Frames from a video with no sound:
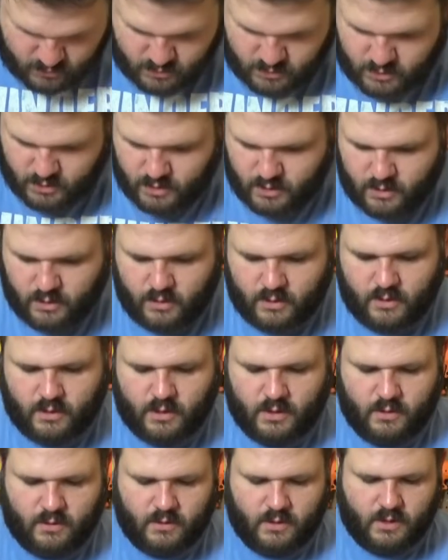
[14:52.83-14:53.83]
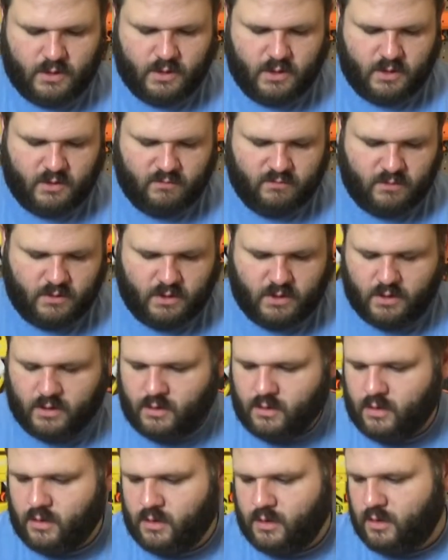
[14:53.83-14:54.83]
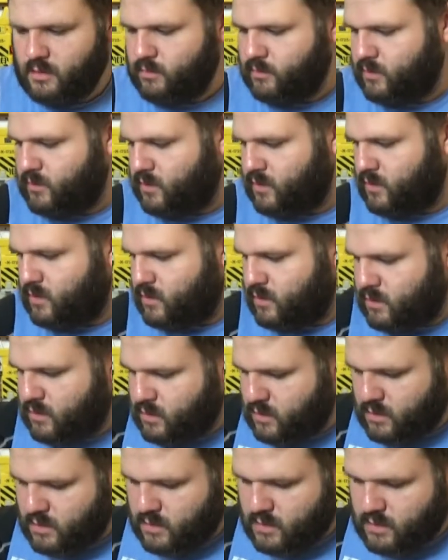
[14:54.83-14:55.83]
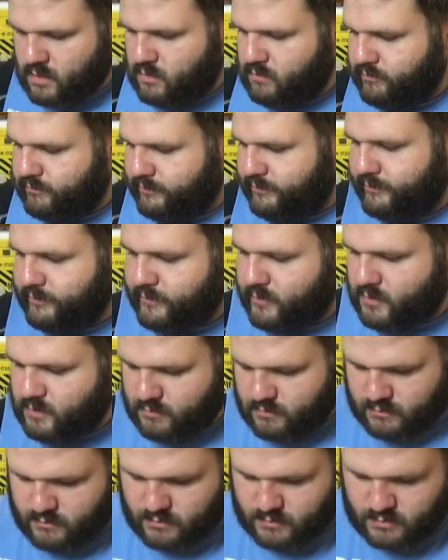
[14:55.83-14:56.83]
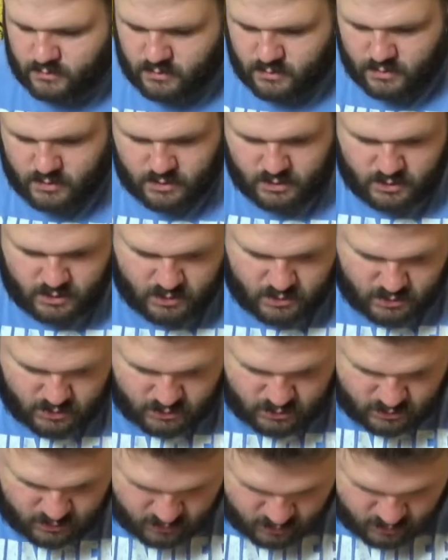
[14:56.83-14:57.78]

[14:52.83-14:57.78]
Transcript: Okay, now that I have that up, I can